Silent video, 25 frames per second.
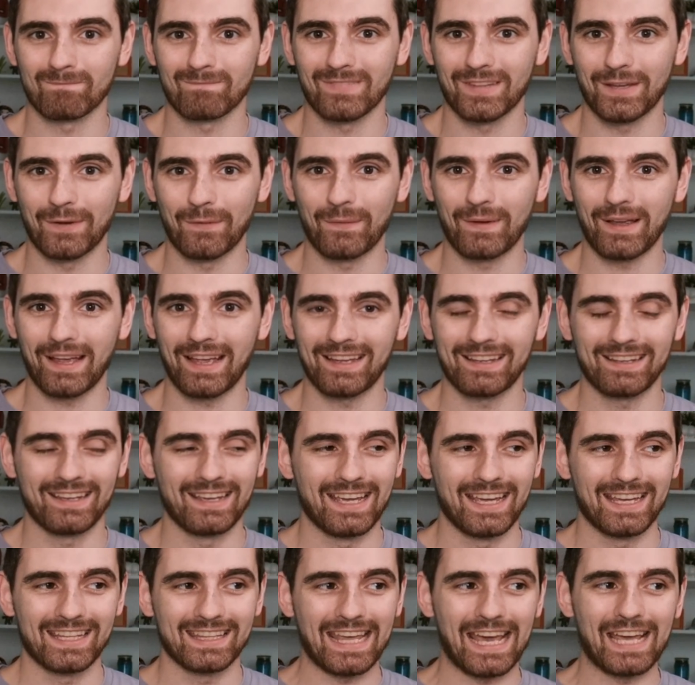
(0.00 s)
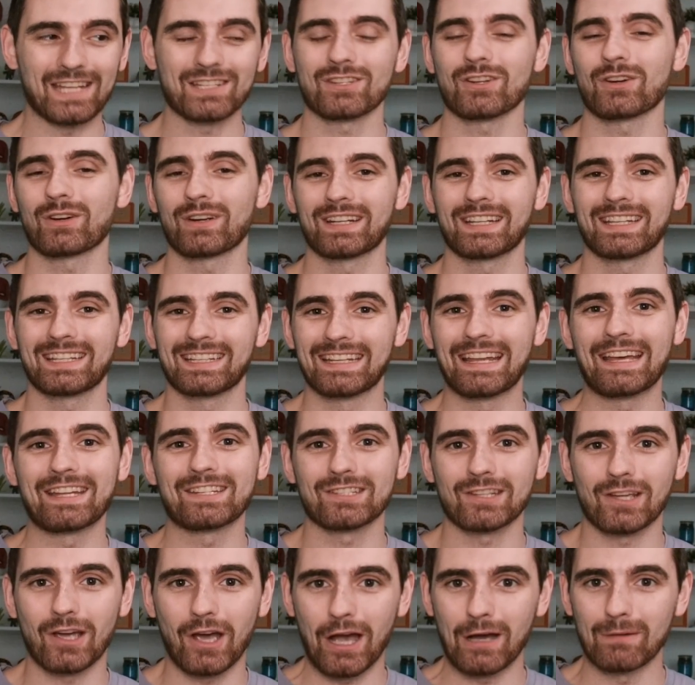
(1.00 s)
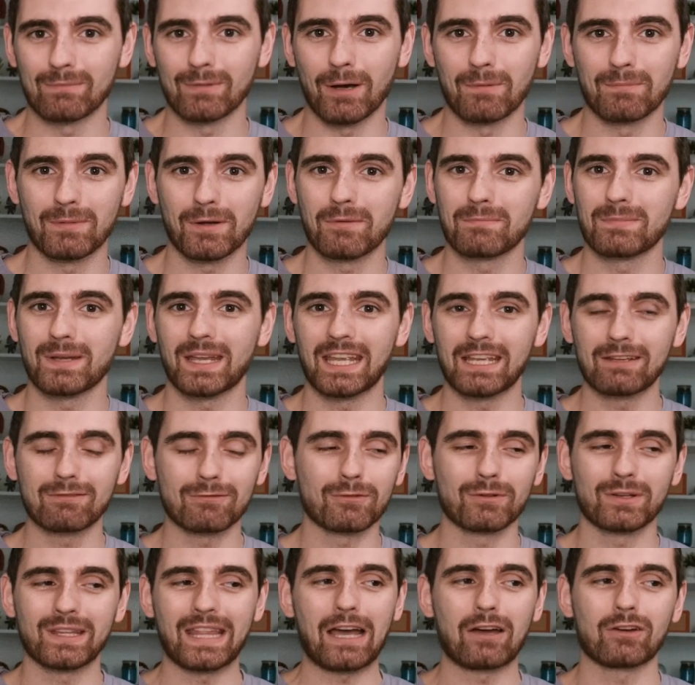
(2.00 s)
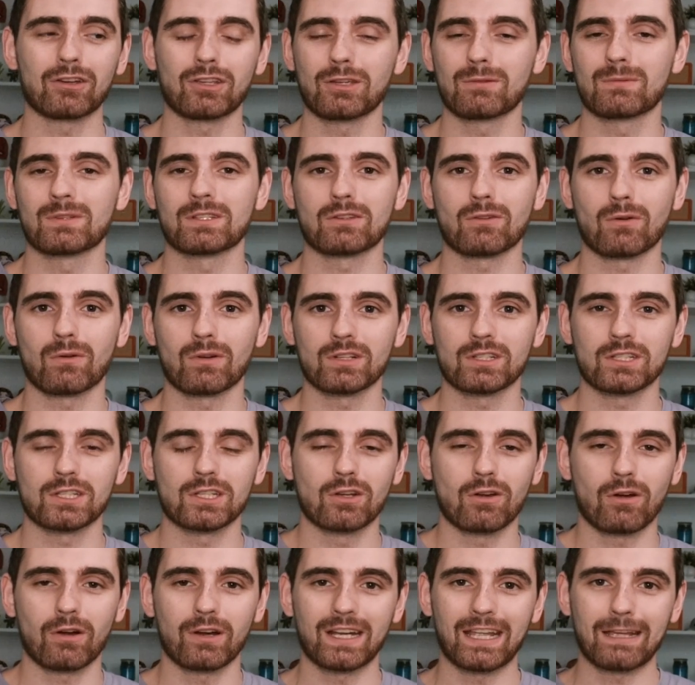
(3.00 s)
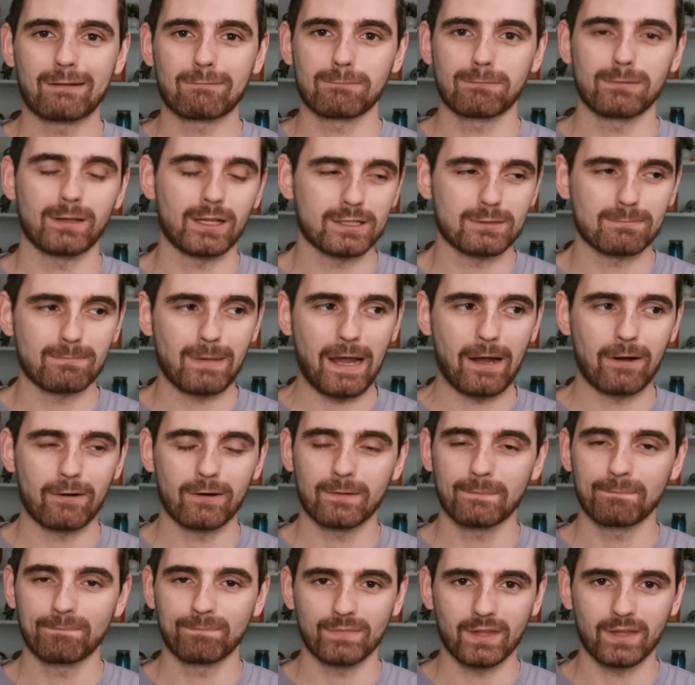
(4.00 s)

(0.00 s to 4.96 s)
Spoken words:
Okay, that's already a nuts combo. But even without Human Torch, you already have plus power.